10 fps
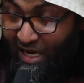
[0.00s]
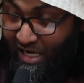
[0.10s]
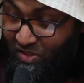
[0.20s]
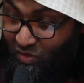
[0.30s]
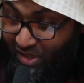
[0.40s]

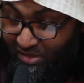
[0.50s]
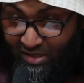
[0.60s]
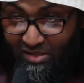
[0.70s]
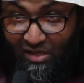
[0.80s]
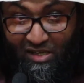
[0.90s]
As soon as
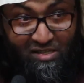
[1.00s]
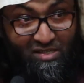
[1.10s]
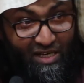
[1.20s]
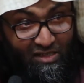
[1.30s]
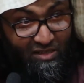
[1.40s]
the sun is
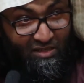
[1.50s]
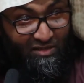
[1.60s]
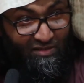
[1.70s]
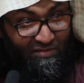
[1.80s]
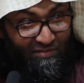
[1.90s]
set,
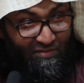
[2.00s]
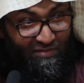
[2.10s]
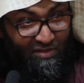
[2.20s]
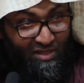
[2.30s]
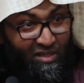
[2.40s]

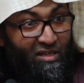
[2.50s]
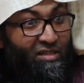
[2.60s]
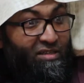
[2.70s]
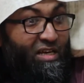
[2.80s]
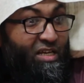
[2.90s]

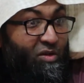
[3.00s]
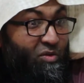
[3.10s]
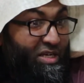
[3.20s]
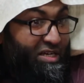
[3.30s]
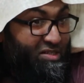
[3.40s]
the
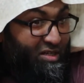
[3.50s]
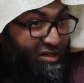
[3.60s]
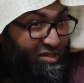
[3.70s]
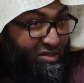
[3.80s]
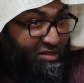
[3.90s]
new day
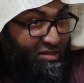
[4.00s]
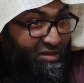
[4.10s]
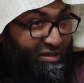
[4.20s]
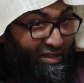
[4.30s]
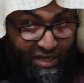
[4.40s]
starts.
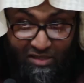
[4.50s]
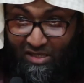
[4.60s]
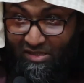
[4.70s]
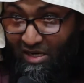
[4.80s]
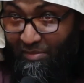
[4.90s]
That is
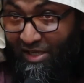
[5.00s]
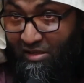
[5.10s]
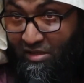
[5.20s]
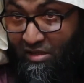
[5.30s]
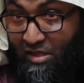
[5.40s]
the
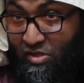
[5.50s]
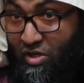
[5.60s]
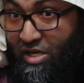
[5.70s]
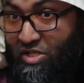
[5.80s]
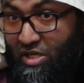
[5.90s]
Islamic
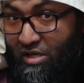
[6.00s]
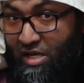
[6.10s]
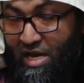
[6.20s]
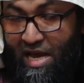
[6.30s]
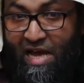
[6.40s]
tradition.
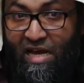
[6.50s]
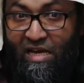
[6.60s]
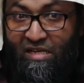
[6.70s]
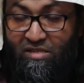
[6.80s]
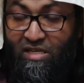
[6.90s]

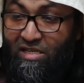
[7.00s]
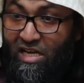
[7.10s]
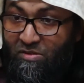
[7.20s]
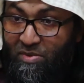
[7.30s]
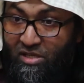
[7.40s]
As it
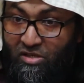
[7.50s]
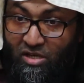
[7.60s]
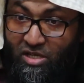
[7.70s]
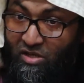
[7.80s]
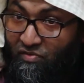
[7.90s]
has been the
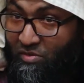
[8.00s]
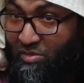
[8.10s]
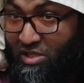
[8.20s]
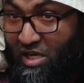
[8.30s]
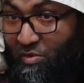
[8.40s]
tradition from
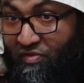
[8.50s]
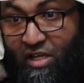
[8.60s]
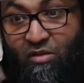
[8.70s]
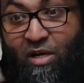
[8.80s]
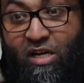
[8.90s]
the time of
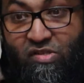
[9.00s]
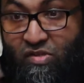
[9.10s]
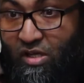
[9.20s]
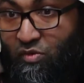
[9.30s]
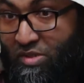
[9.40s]
Adam alayhi
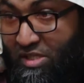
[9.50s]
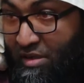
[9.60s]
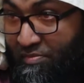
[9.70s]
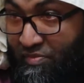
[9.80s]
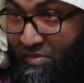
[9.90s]
salatu
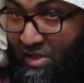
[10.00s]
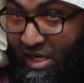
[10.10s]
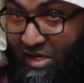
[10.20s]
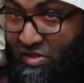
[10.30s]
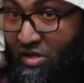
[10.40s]
wasalam.
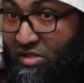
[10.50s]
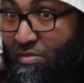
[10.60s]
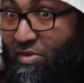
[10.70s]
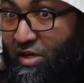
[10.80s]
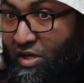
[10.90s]
It is not
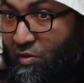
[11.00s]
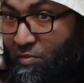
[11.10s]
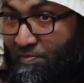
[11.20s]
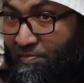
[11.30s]
something new.